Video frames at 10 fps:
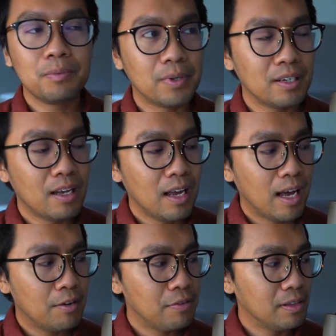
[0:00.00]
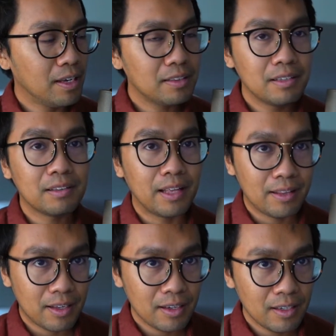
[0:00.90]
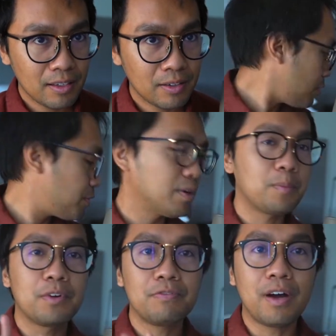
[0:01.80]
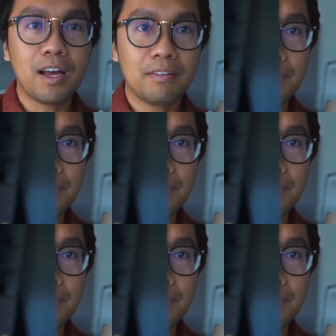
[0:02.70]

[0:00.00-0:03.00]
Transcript: but I feel like the leather for number 5.